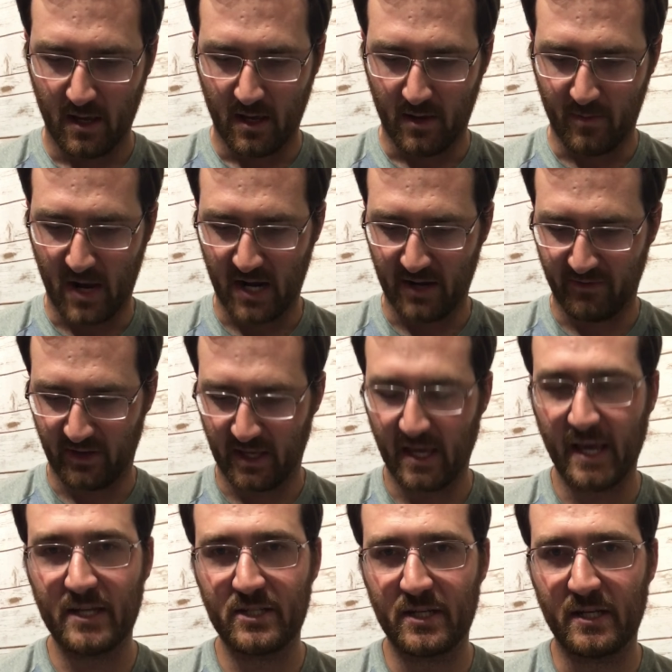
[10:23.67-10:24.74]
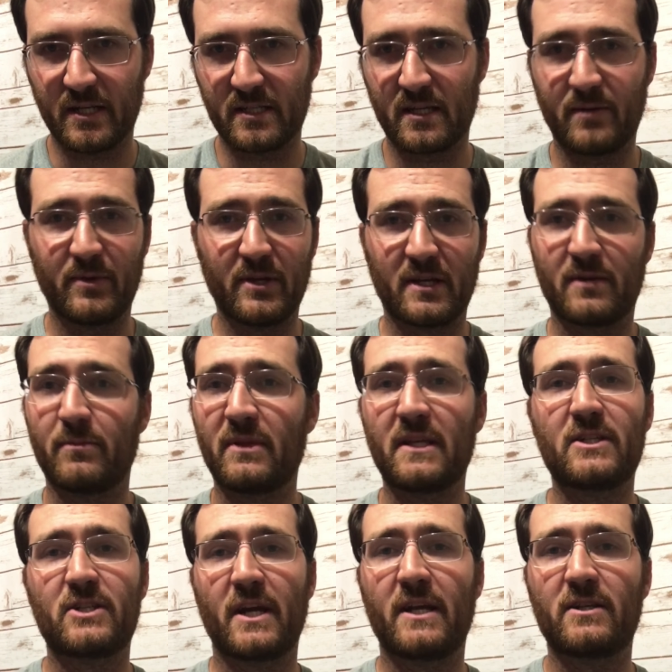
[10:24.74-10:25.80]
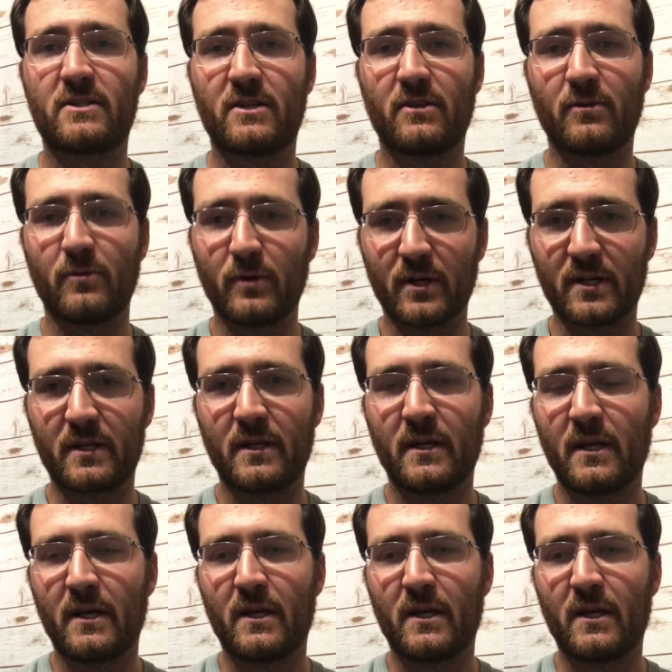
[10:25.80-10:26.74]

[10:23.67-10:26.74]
A modification is going to be a complete change to the work.